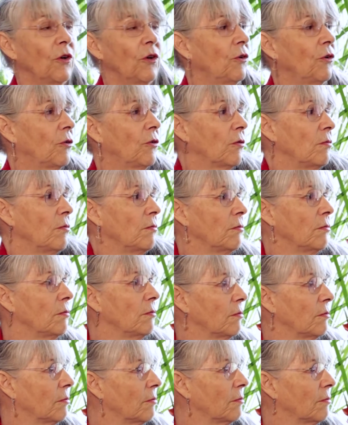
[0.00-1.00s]
is
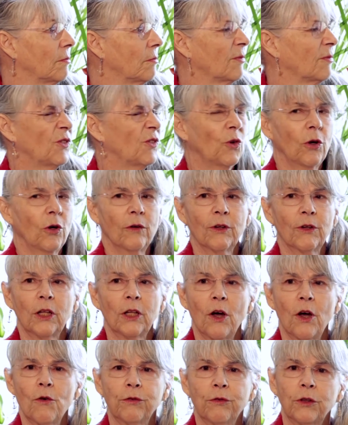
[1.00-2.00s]
sort of a
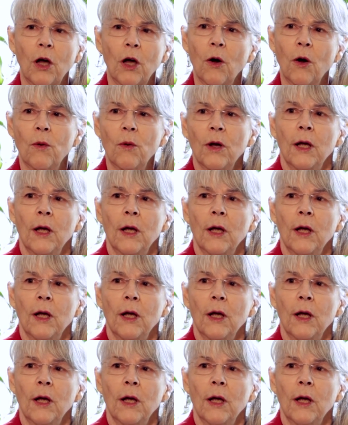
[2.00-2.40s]
low flow.